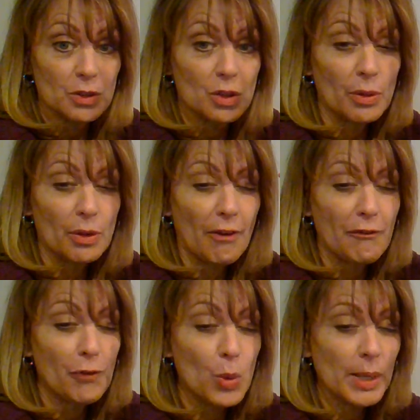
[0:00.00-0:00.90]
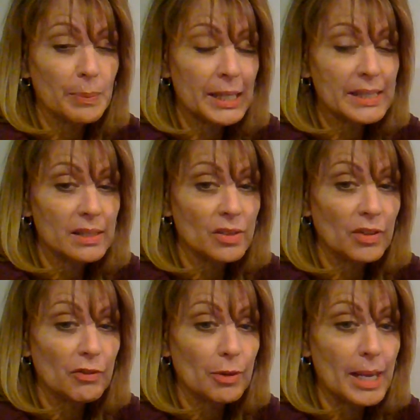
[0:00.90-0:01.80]
So there are 4 pieces of
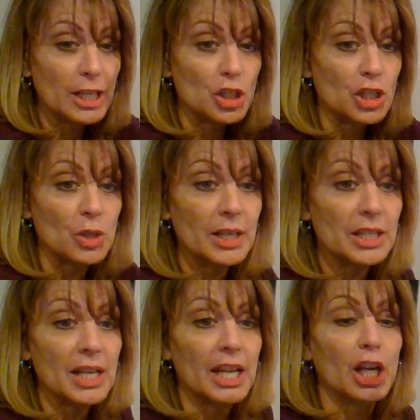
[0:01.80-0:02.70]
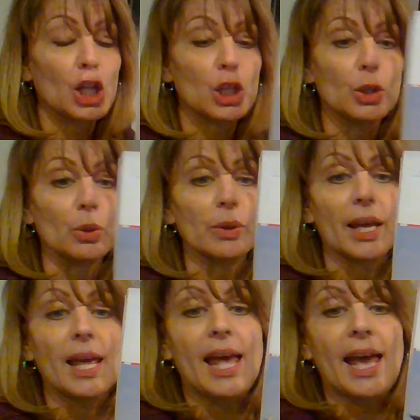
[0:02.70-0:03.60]
information you need to include
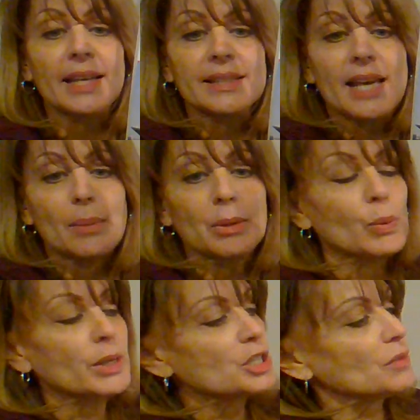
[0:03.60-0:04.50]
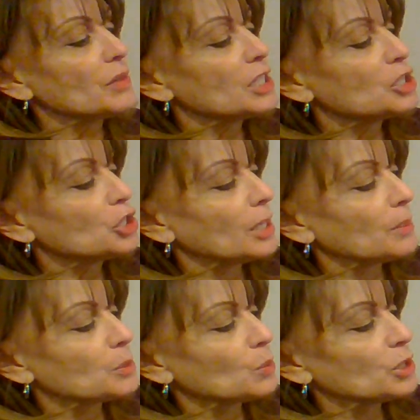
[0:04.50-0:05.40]
and tell me which of these
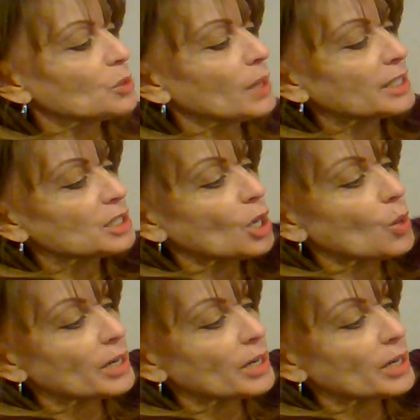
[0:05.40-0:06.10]
ships. Would you like to go on a